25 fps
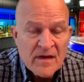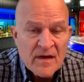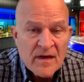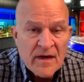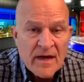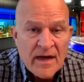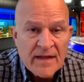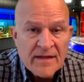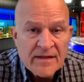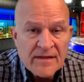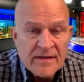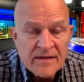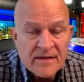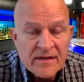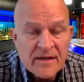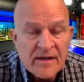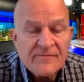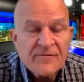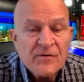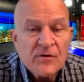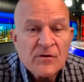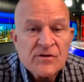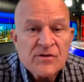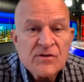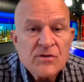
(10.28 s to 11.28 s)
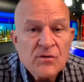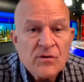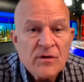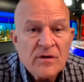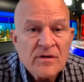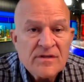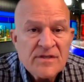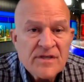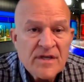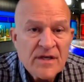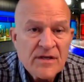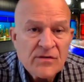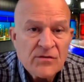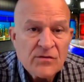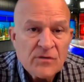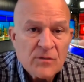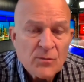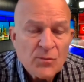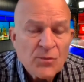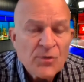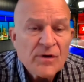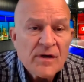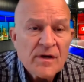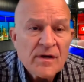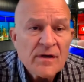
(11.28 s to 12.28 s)
And in an effort to continue to
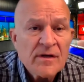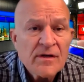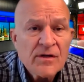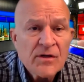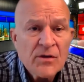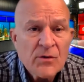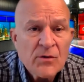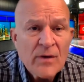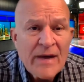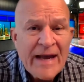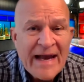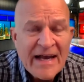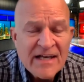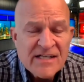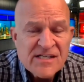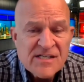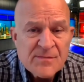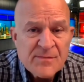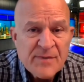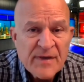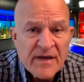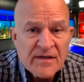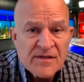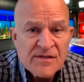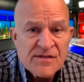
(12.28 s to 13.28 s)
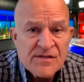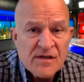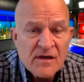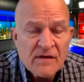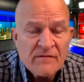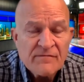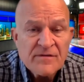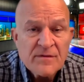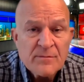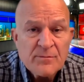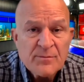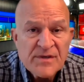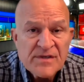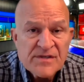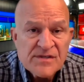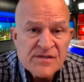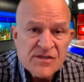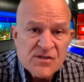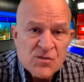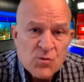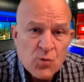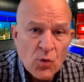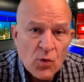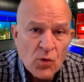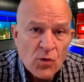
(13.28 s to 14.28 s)
bring you aspects of the
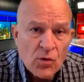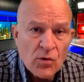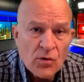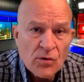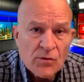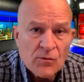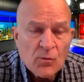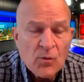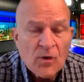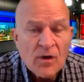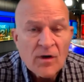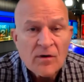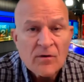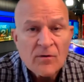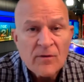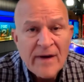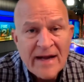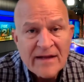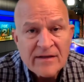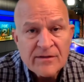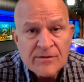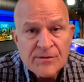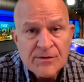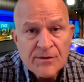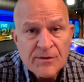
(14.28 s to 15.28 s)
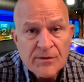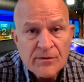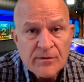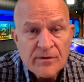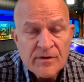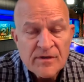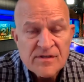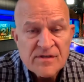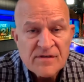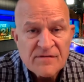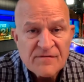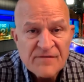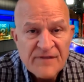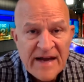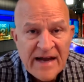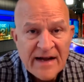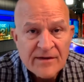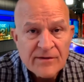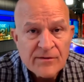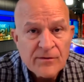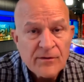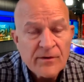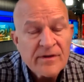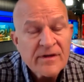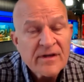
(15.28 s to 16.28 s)
business world where gratitude is a
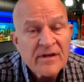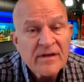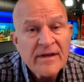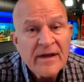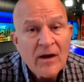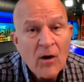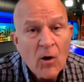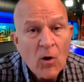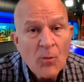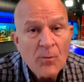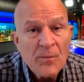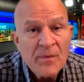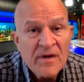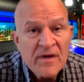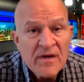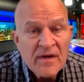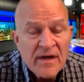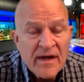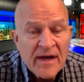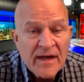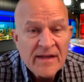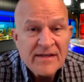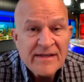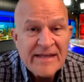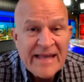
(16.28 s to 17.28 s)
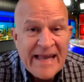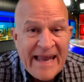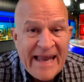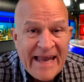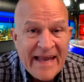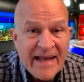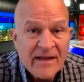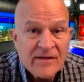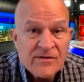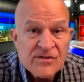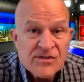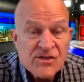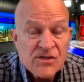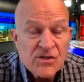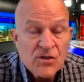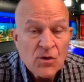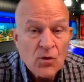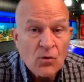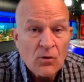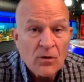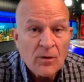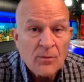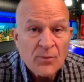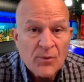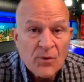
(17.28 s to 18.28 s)
factor and can help and enhance
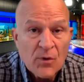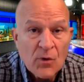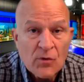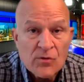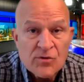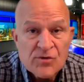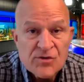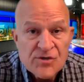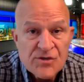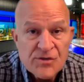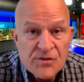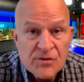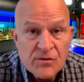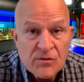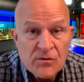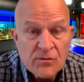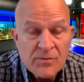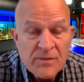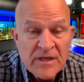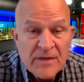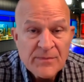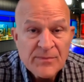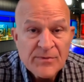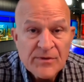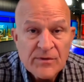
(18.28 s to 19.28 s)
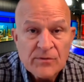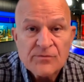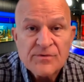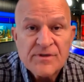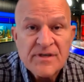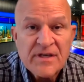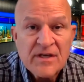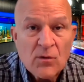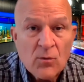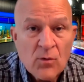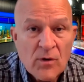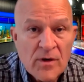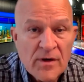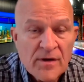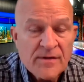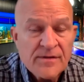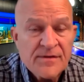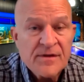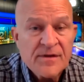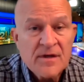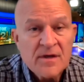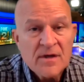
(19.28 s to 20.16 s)
your approach to people you deal with,